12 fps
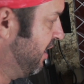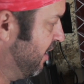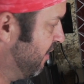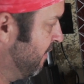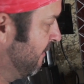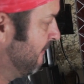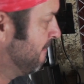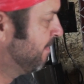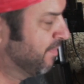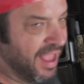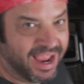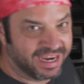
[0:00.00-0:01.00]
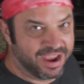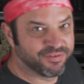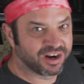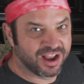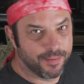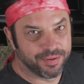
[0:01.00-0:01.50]
here. I gave
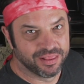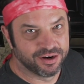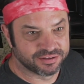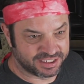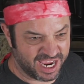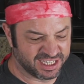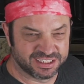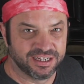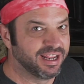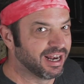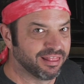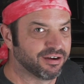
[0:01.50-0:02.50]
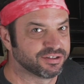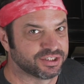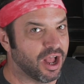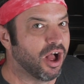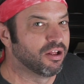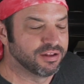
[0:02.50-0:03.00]
it a couple little tastes. It needed a little
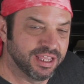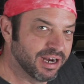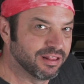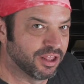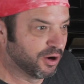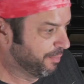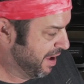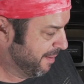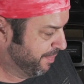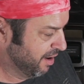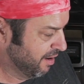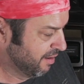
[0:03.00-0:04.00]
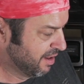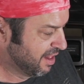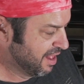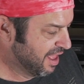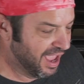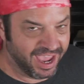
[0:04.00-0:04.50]
salt, needed a little pepper,
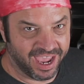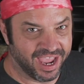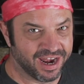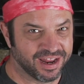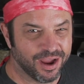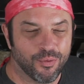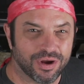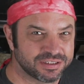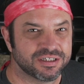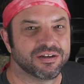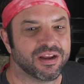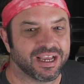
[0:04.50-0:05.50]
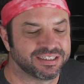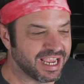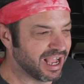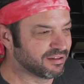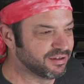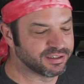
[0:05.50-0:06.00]
and it wasn't
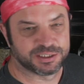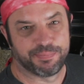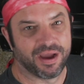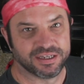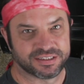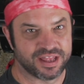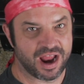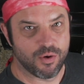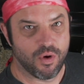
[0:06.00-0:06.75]
exactly the spice that I